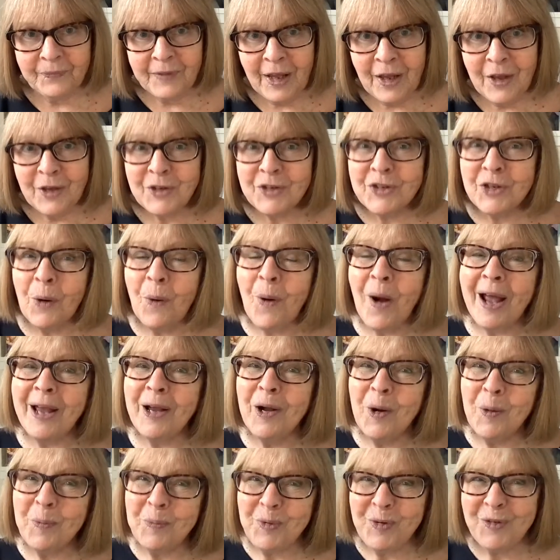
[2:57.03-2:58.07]
So I
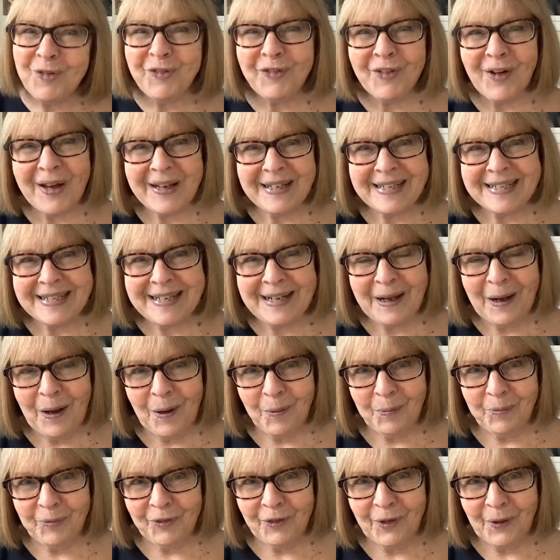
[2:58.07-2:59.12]
hope you find it
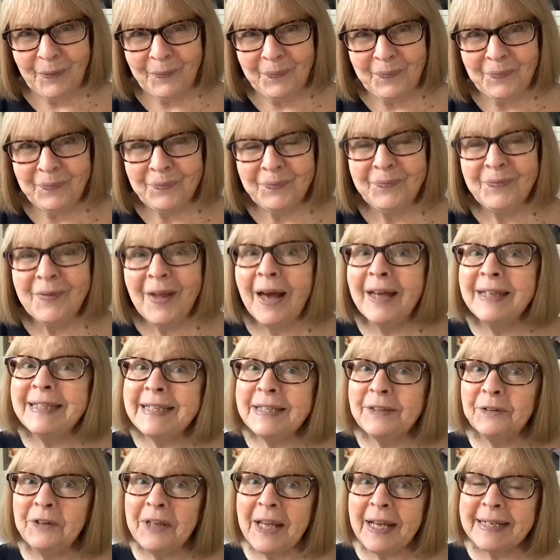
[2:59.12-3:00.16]
helpful.
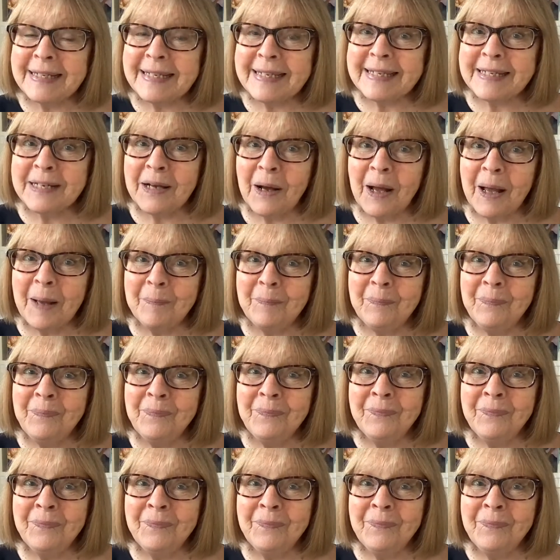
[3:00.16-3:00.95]
Until next time,